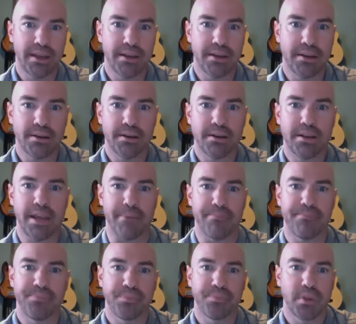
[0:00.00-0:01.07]
Yeah,
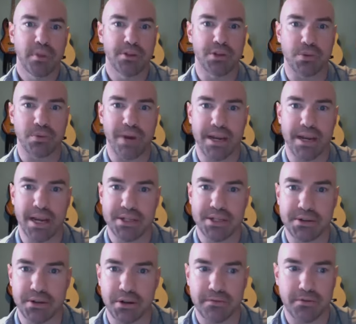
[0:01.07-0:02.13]
just right next to
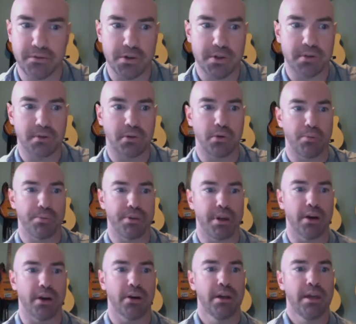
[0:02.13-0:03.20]
your first group
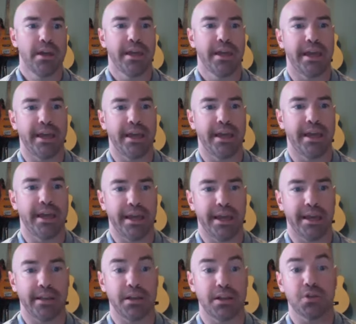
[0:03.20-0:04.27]
there.
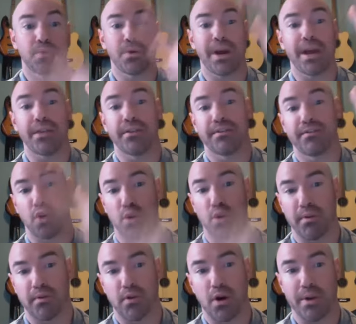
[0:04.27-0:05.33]
And let's write the form
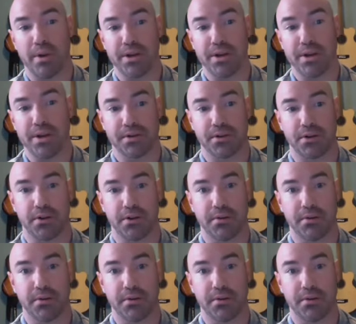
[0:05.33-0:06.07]
of what we just heard.